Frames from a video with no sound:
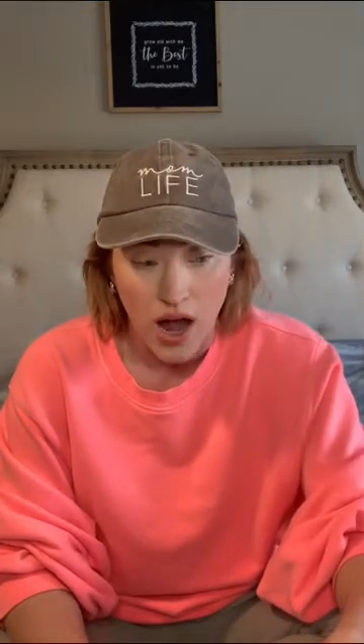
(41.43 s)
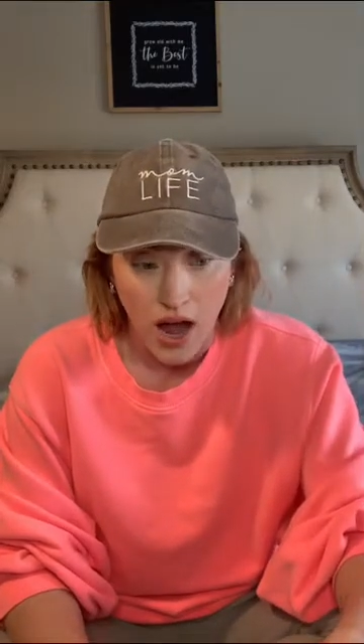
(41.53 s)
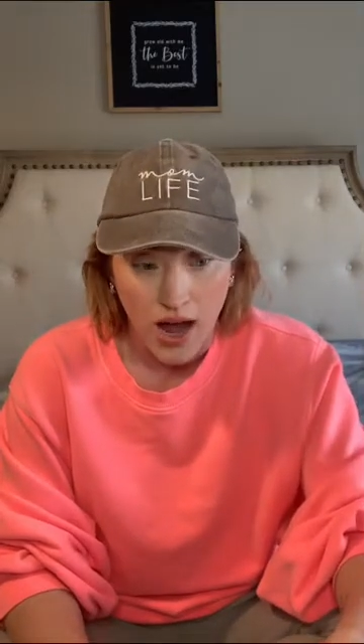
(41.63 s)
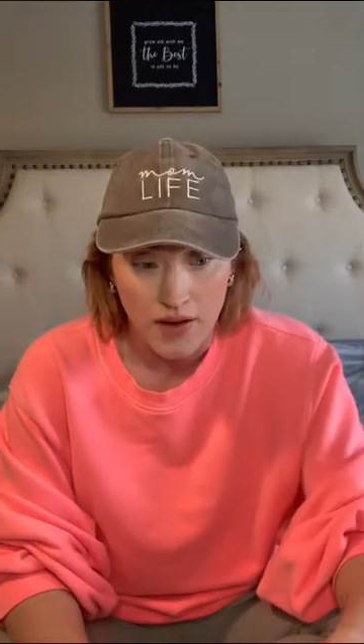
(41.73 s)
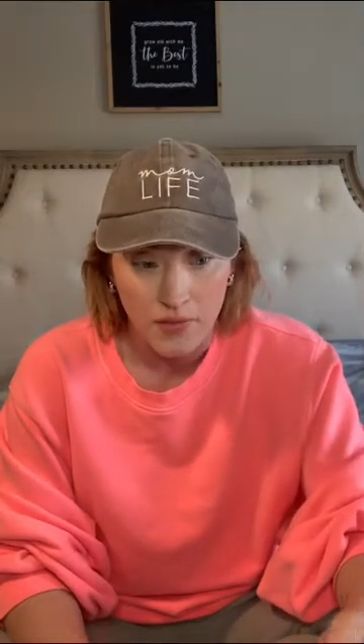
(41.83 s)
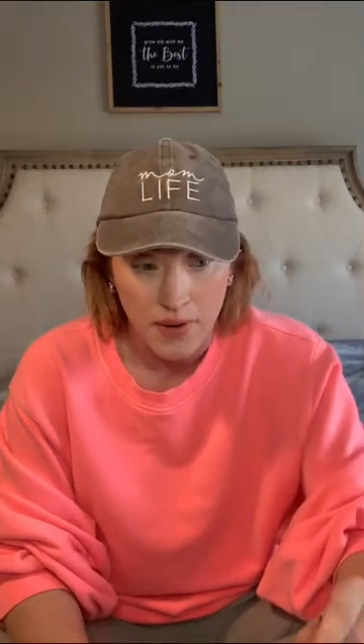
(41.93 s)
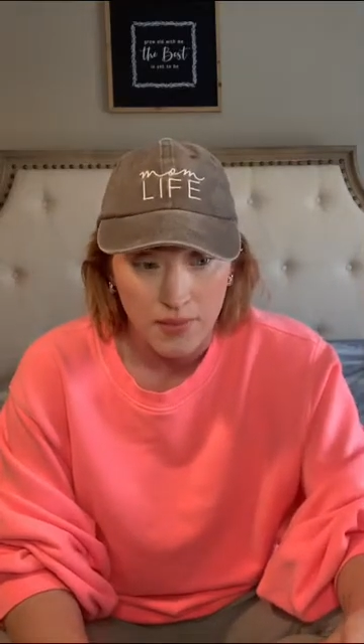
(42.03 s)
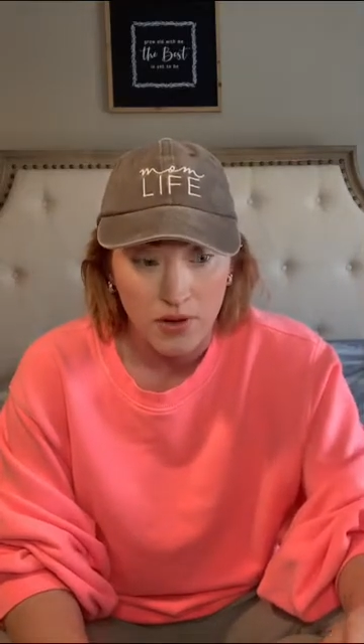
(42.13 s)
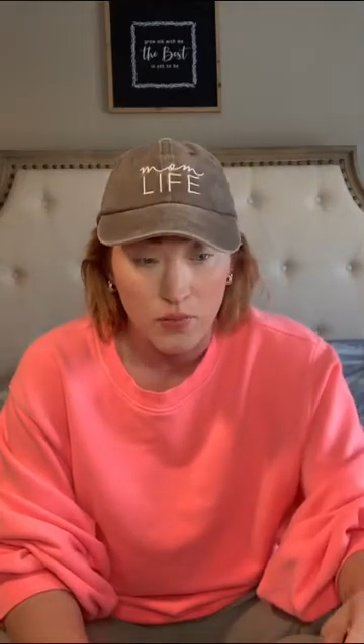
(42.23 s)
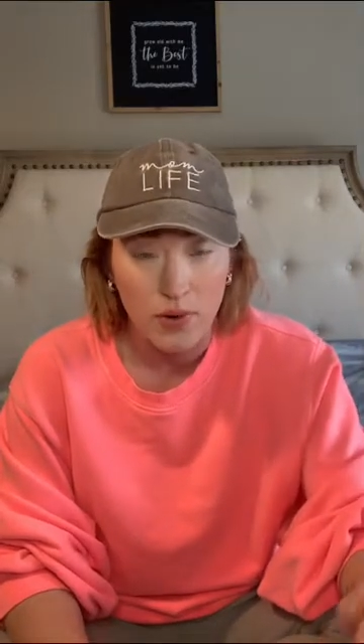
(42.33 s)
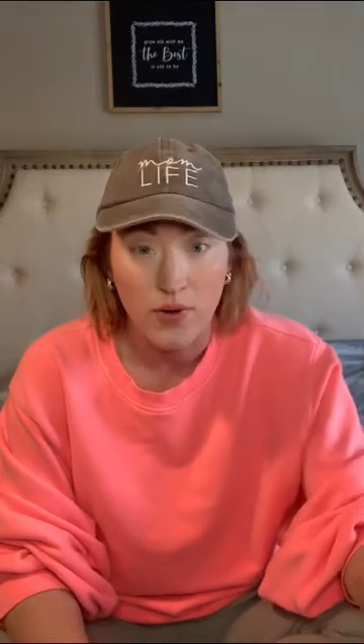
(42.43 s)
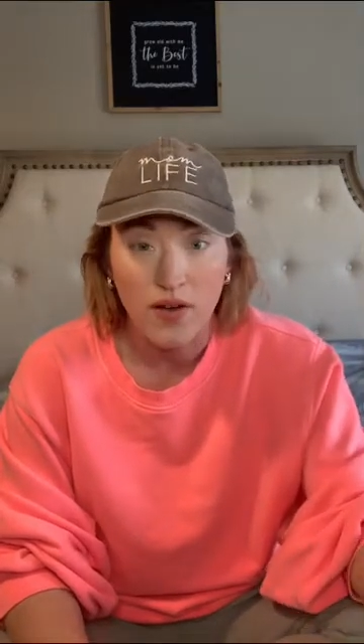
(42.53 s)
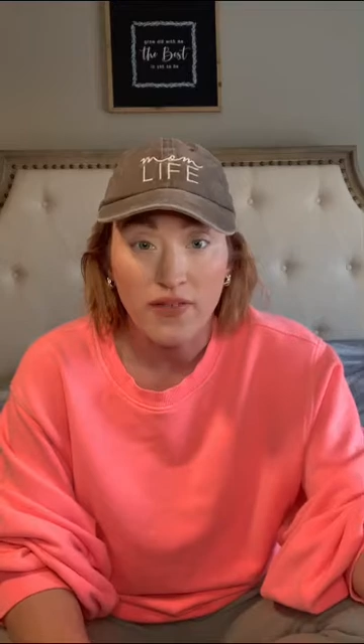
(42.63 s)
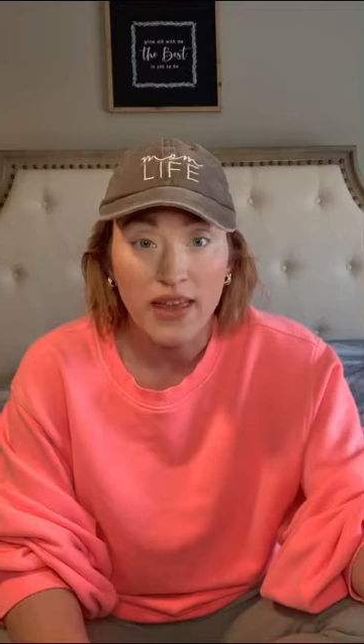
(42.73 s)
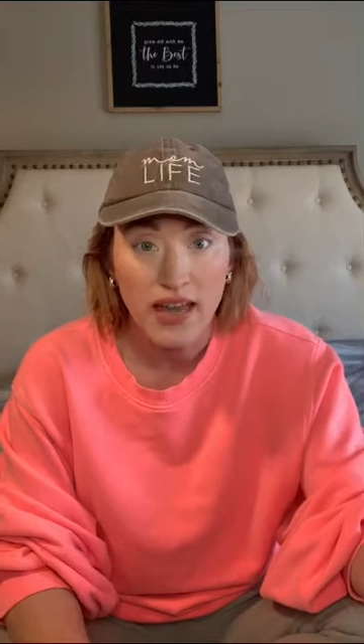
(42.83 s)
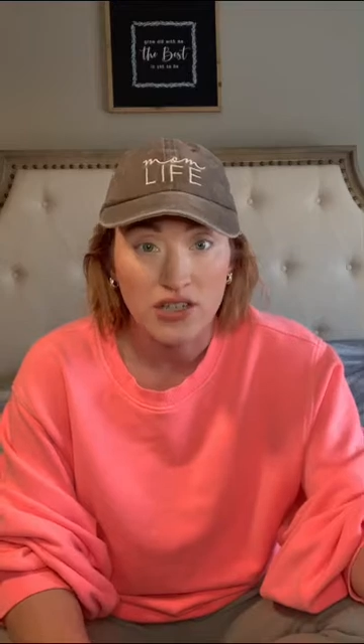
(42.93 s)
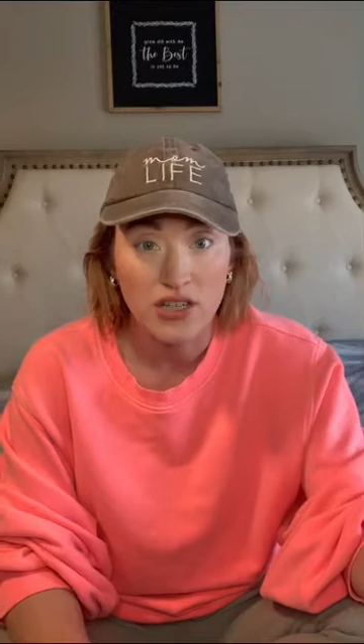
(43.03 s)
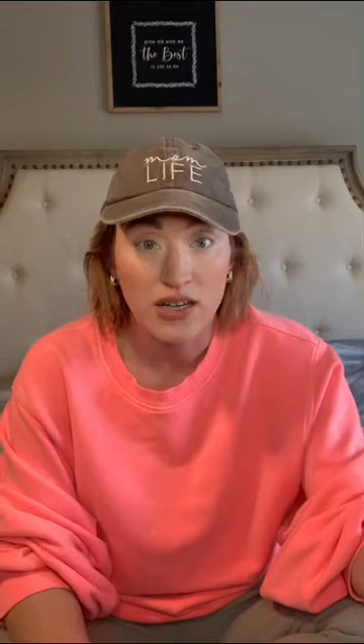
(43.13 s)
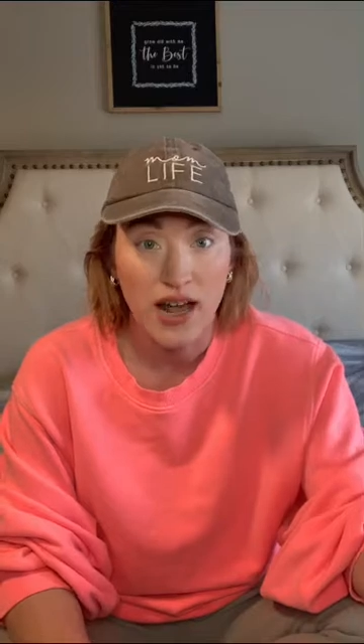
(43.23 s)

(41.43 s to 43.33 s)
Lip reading: I remember we were on vacation.